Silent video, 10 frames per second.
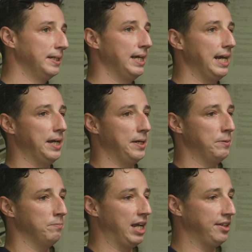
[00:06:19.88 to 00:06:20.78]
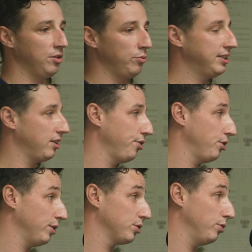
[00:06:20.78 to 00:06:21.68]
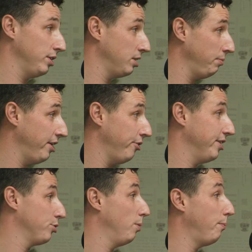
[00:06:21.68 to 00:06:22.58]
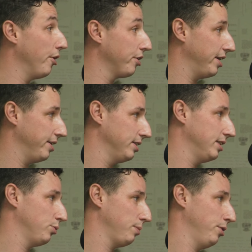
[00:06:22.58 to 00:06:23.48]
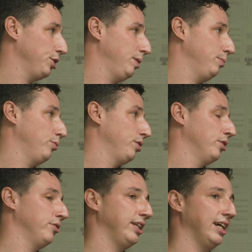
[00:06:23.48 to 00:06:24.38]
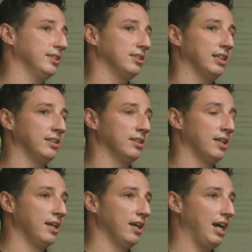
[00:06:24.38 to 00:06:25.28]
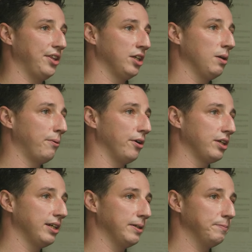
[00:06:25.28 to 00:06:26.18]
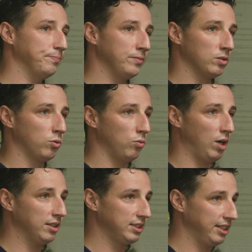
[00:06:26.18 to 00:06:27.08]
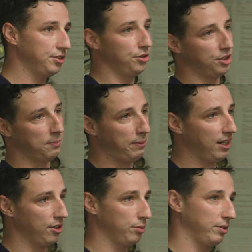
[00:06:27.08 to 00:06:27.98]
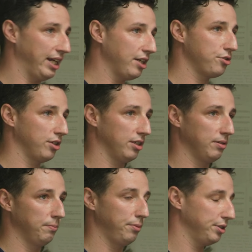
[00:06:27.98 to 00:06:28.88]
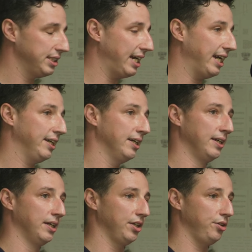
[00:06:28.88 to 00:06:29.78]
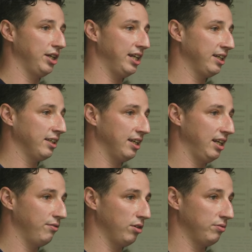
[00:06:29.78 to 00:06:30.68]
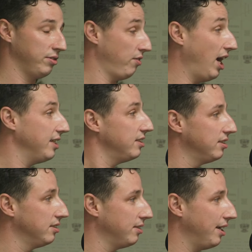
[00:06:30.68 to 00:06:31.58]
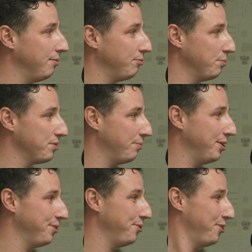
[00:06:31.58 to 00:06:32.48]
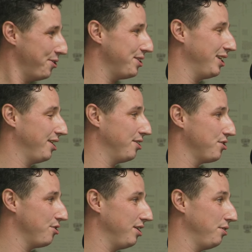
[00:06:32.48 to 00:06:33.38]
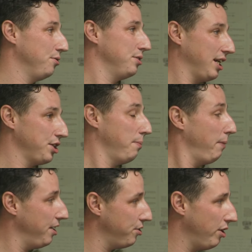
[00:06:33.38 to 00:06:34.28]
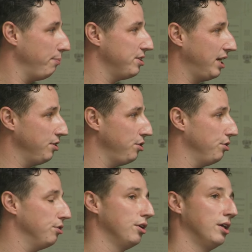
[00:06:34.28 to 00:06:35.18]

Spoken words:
And then we sell through what's called intermediaries, or a broker is what most people would know it as. And I think a broker, whilst yes, you're going to pay a little bit extra per se, you're getting a level of advice from someone who knows the industry, who's actually paid to represent you.